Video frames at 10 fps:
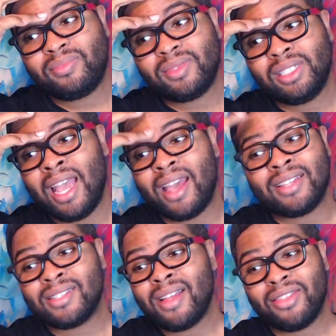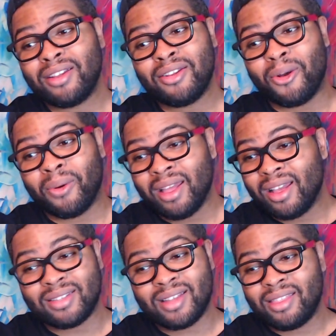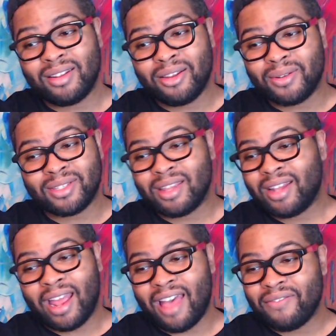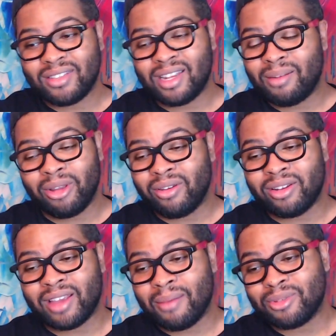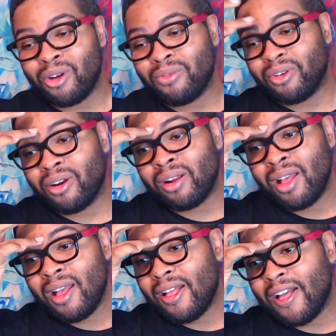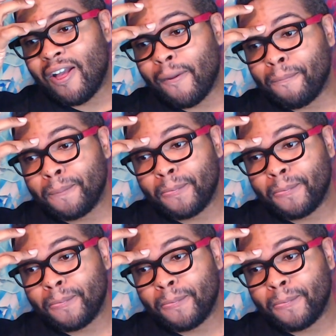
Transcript: Yeah, it's nothing new. It's nothing new. It's not that I haven't said a million times over. And